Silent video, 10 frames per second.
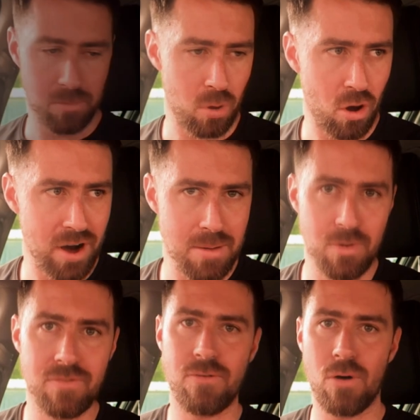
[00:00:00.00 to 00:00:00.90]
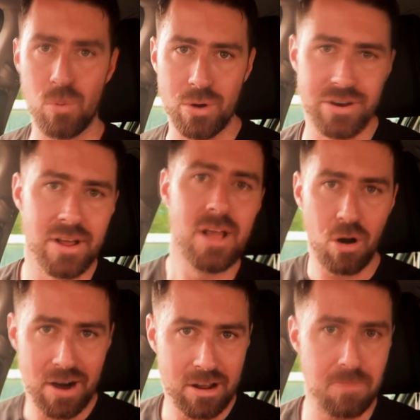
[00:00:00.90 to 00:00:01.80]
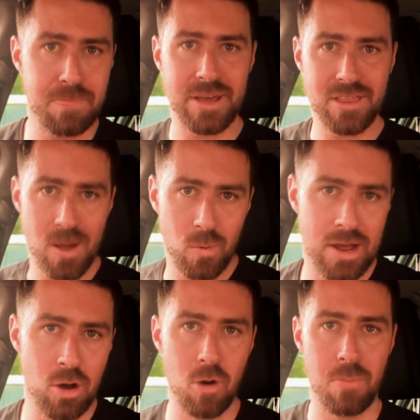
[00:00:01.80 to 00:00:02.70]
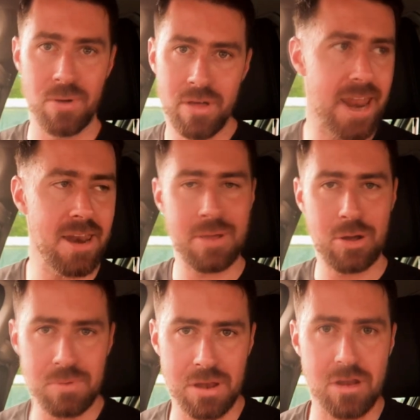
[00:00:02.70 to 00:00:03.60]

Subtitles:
more I moved forward, the more I could pick that weight up, and then it becomes a